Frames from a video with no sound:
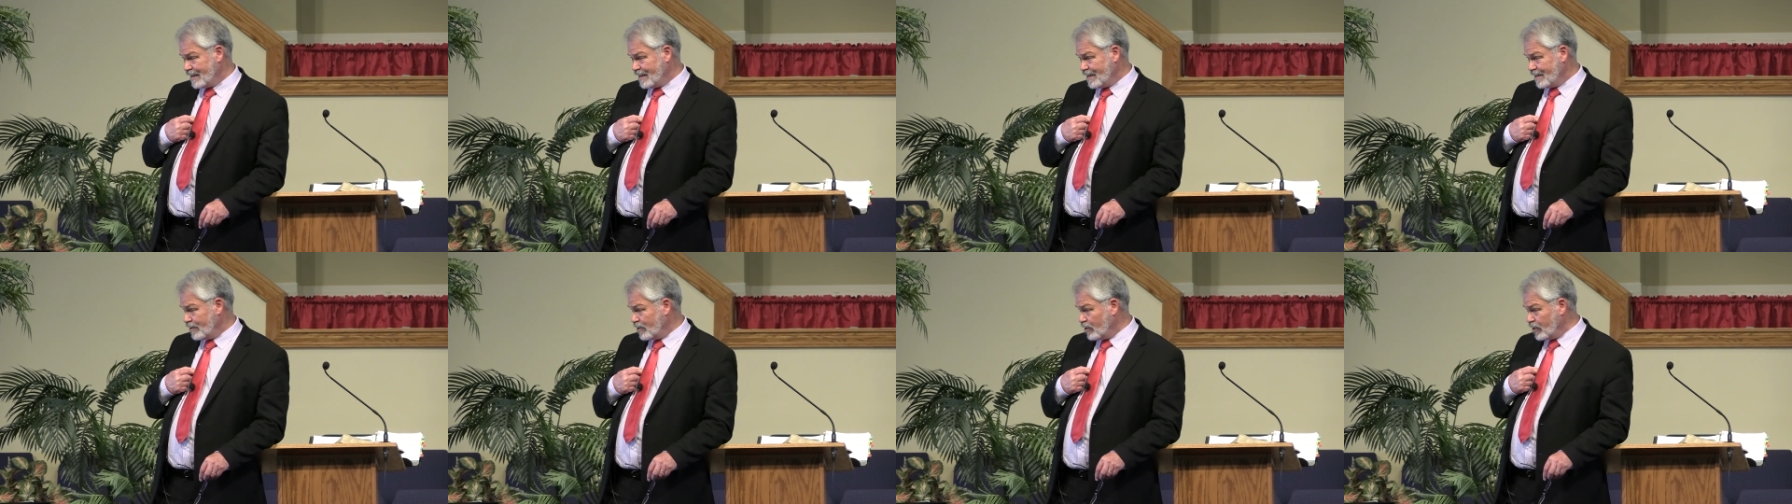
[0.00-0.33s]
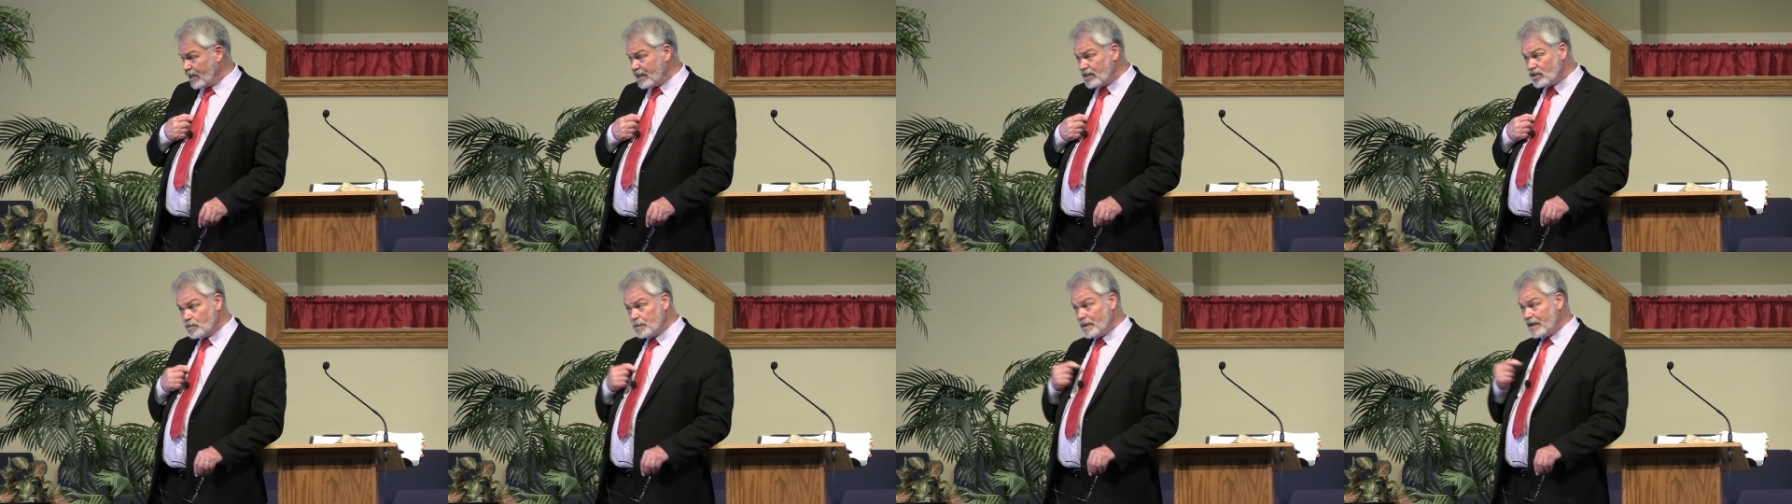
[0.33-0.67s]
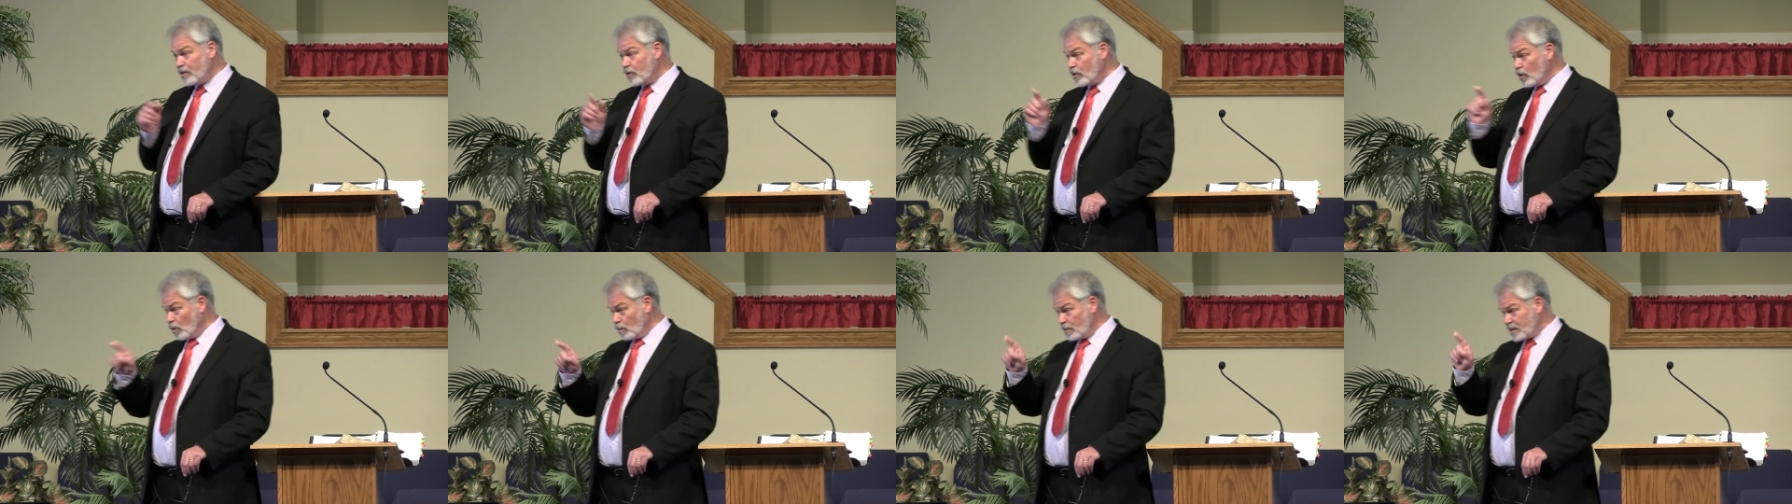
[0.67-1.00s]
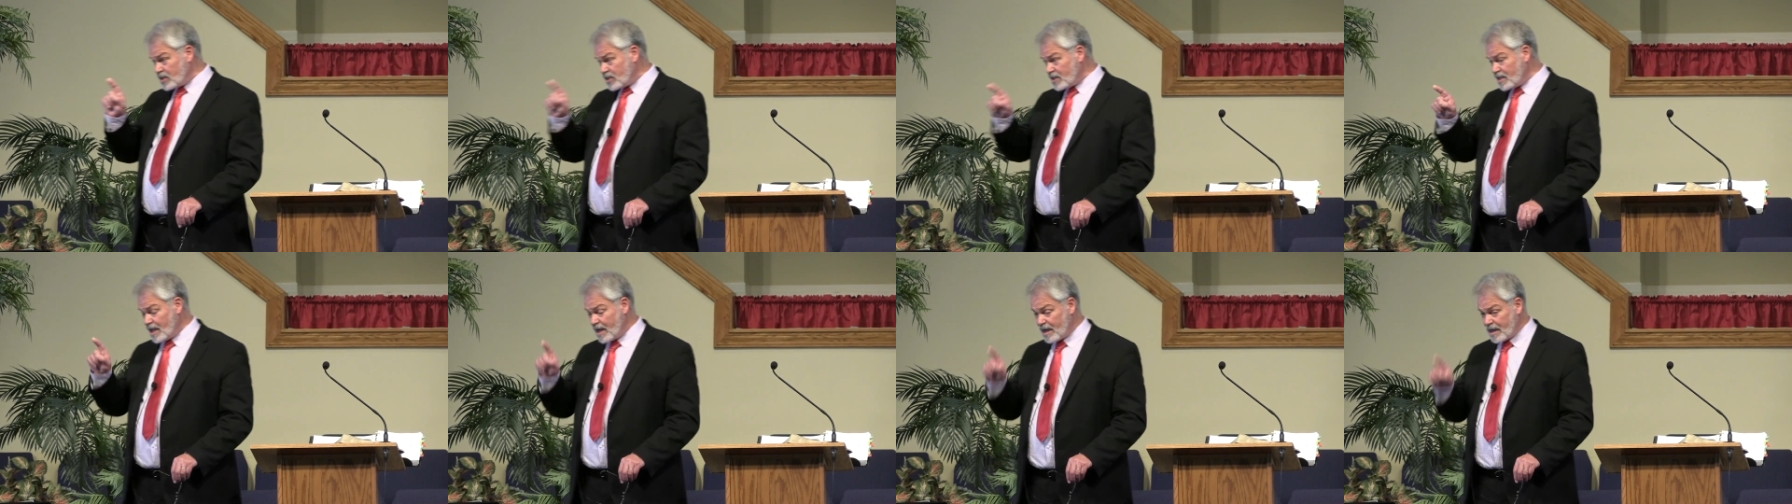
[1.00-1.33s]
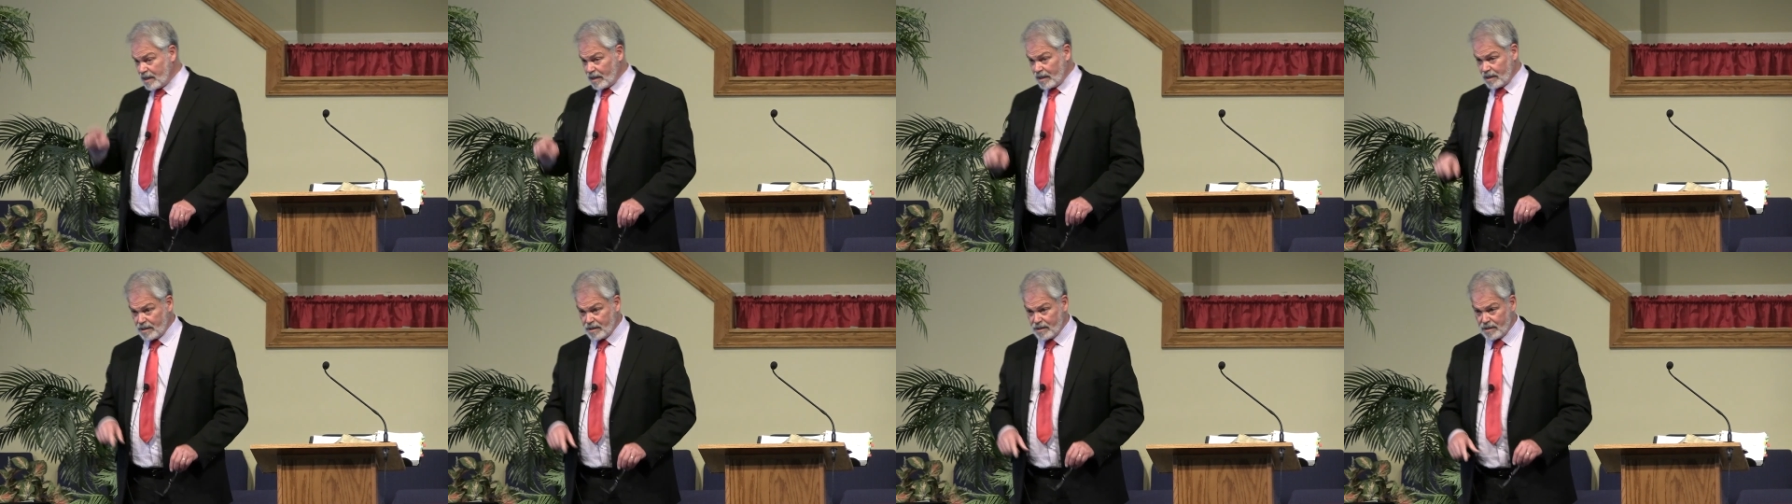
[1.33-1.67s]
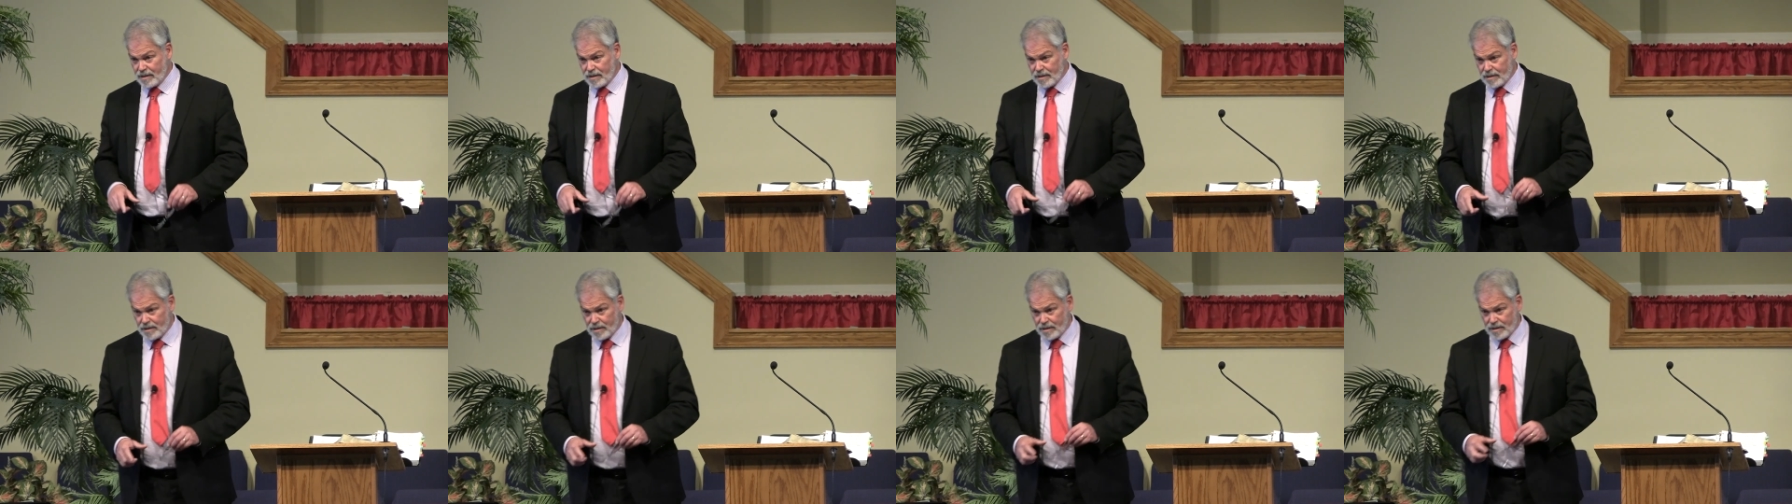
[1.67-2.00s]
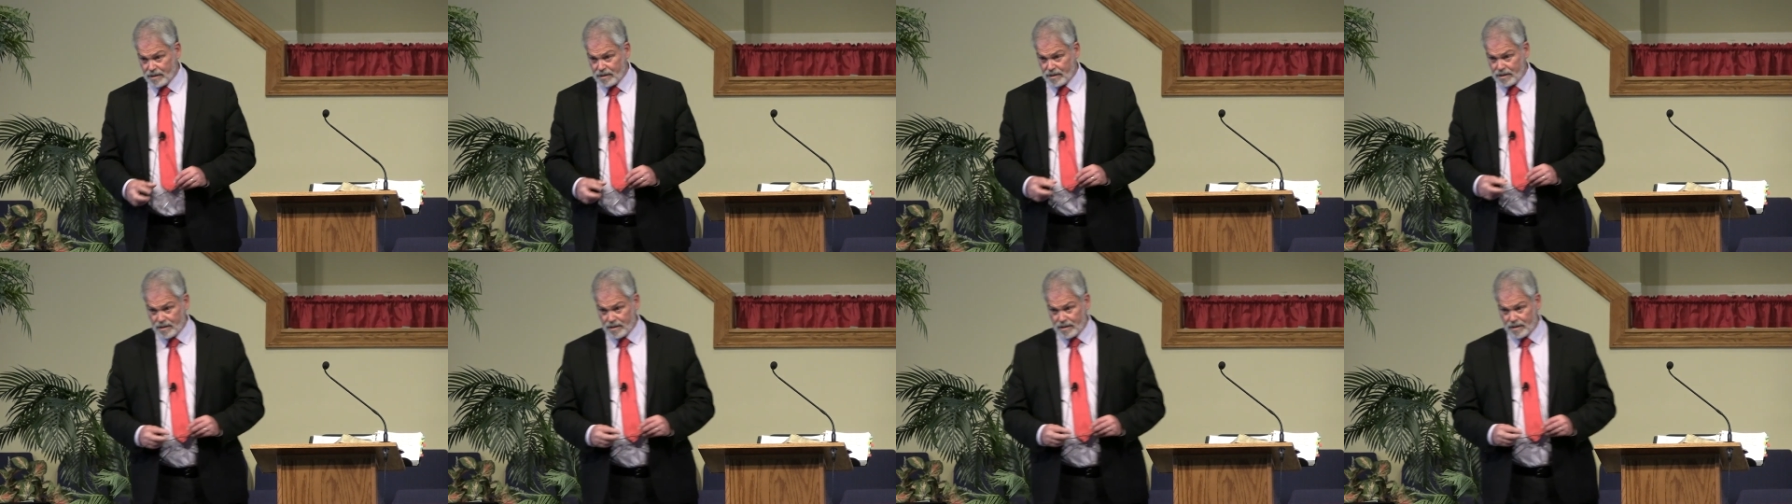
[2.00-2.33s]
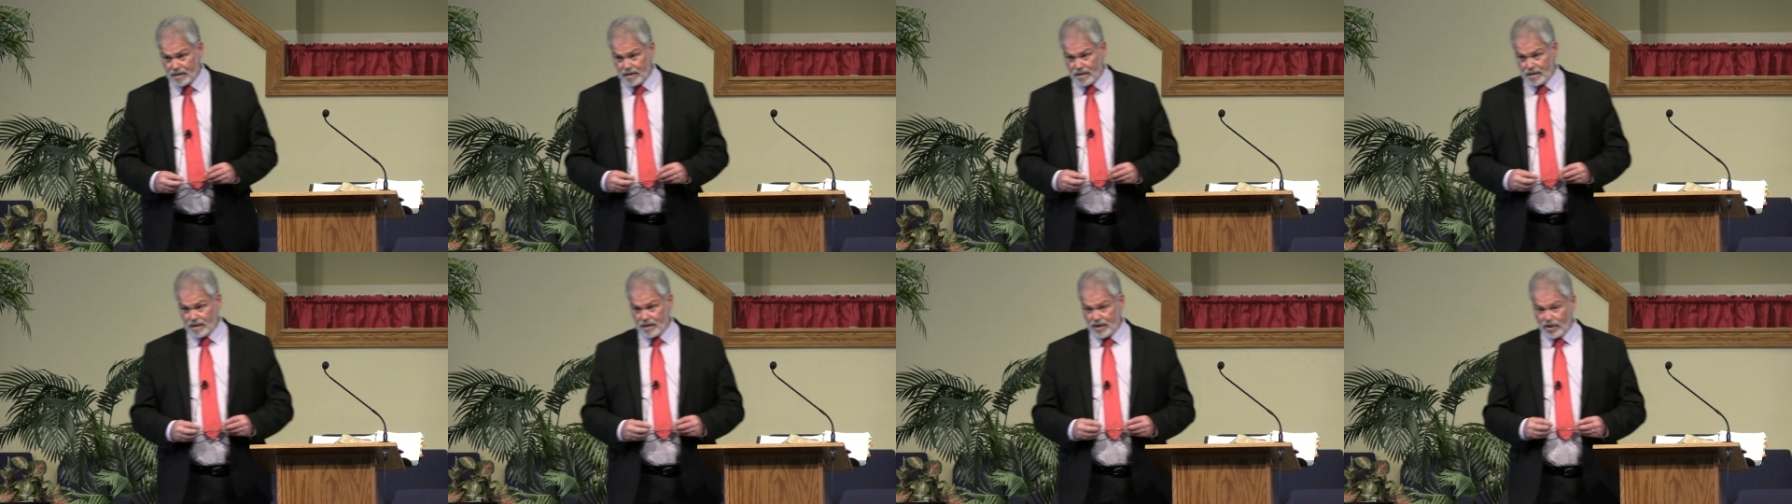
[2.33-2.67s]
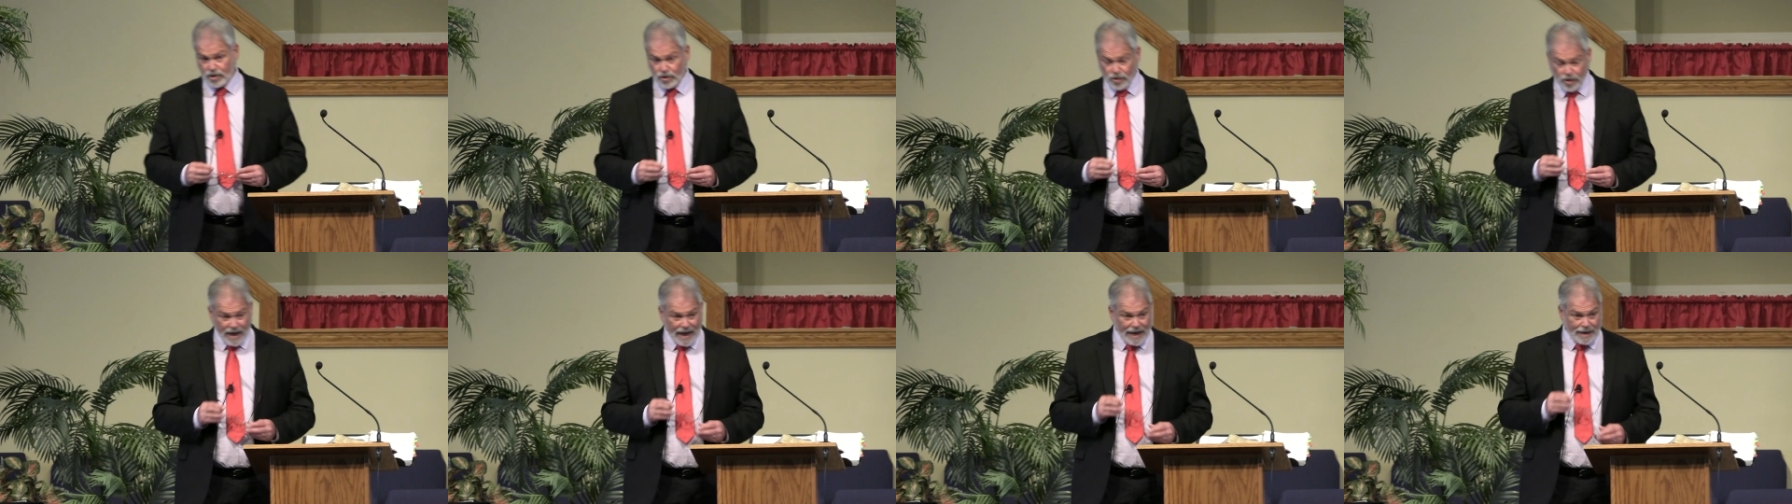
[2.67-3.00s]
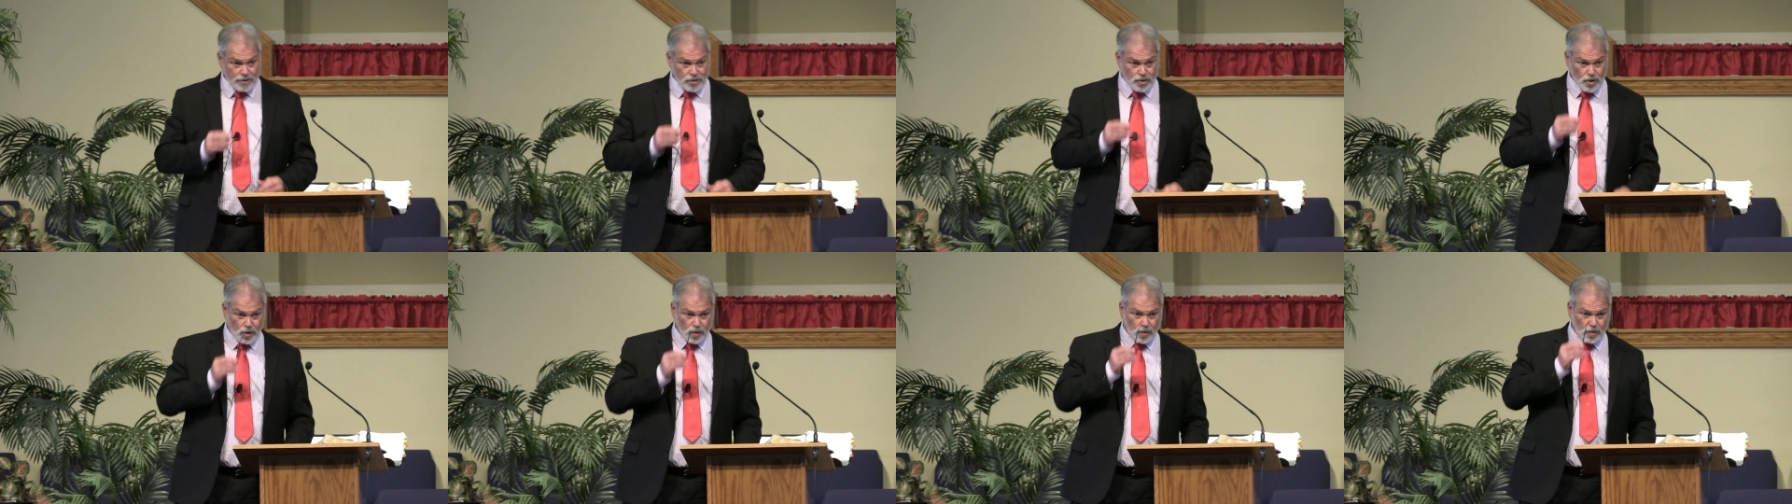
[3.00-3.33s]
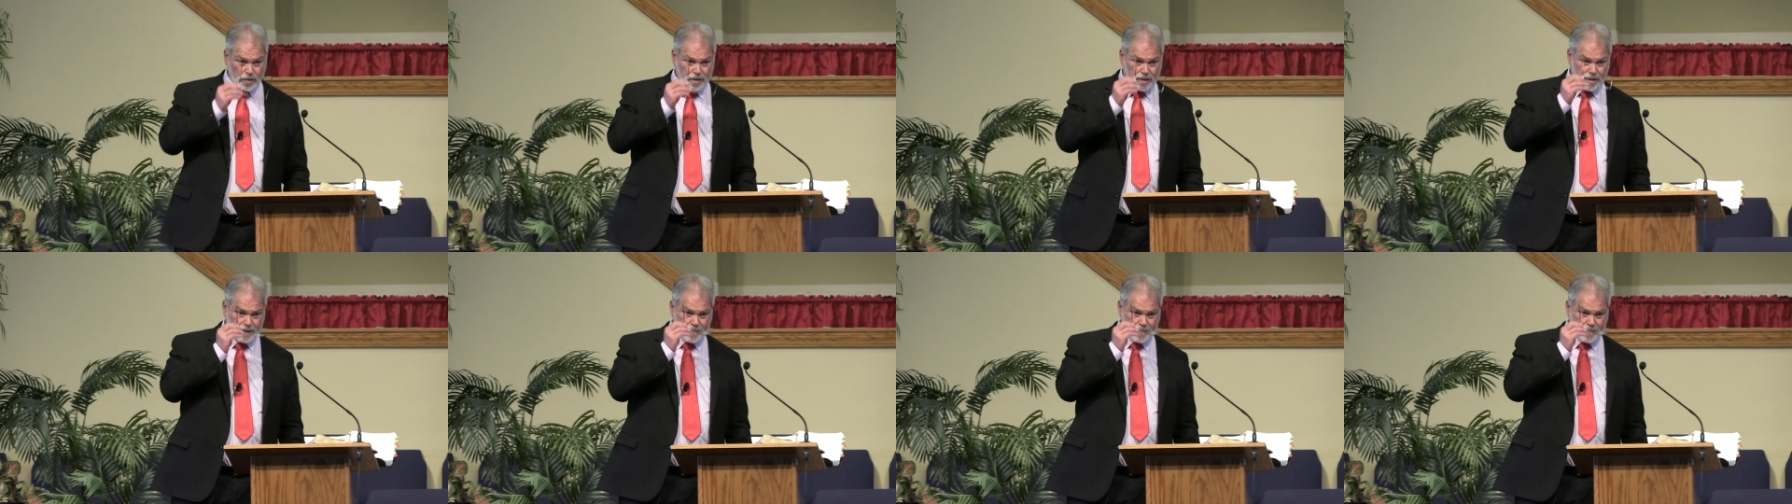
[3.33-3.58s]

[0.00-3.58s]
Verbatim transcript: There needs to be no mistaking it in your household.